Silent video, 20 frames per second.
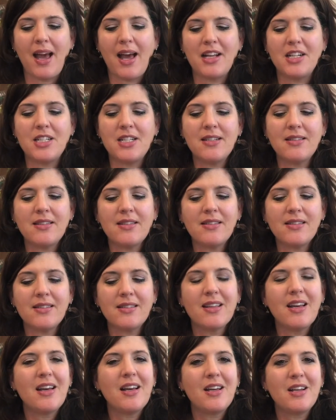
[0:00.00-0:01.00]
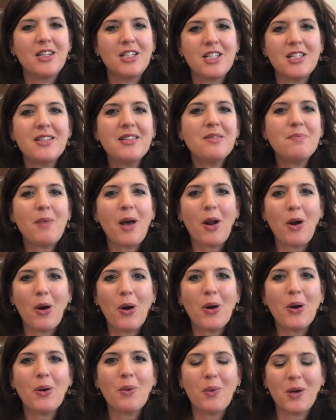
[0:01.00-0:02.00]
And Jesus met
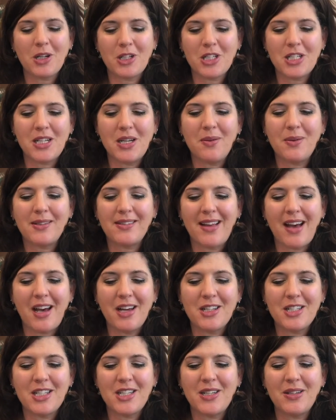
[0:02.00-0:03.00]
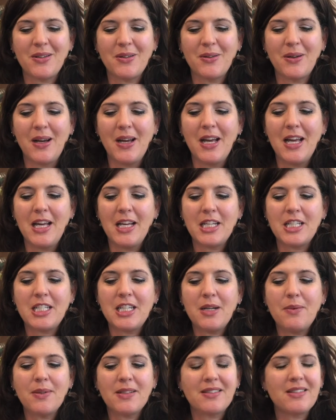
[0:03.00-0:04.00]
her where she was at too.
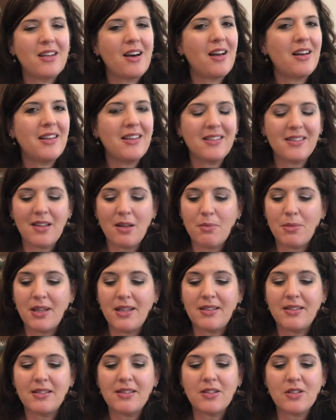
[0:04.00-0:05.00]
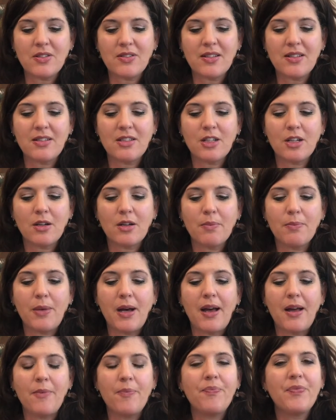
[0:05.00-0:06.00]
She was not in the same place as her sister,
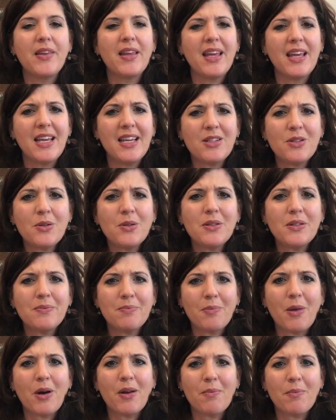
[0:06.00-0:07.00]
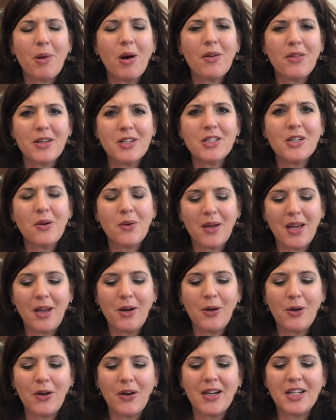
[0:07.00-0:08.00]
but he told Martha to go
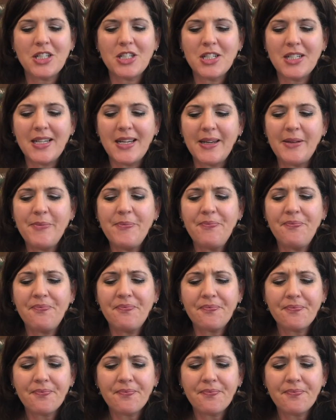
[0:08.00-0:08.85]
get her, and she did.